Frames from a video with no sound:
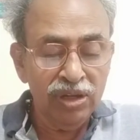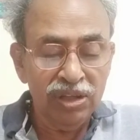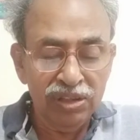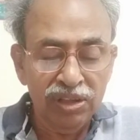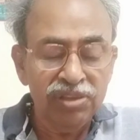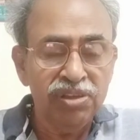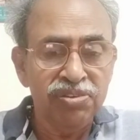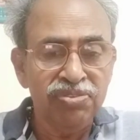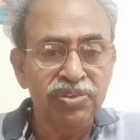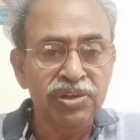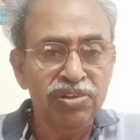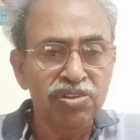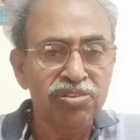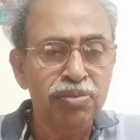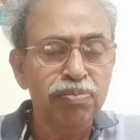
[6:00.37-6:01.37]
This one is a
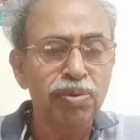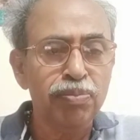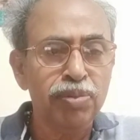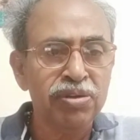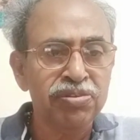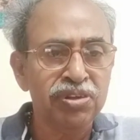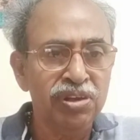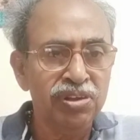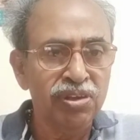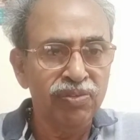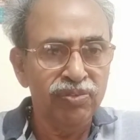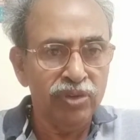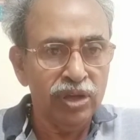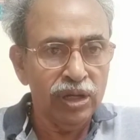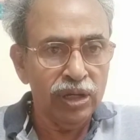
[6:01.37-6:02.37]
simple percentage of
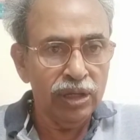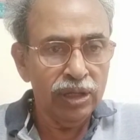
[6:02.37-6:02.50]
yield.